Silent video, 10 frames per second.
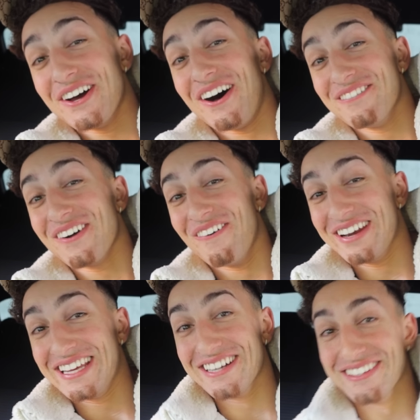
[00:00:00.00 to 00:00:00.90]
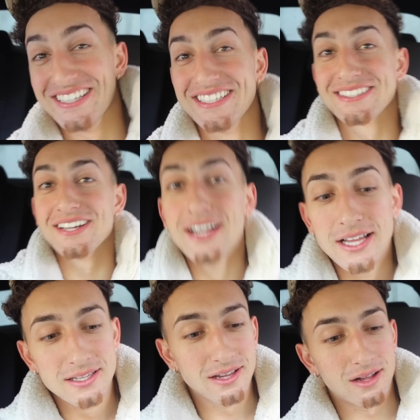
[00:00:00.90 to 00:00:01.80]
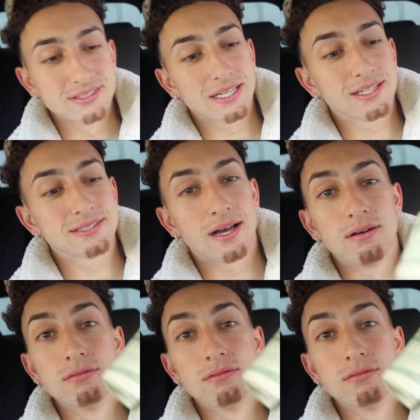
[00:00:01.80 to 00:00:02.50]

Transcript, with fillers: y'all, I'm going in on this. Y'all, check this out.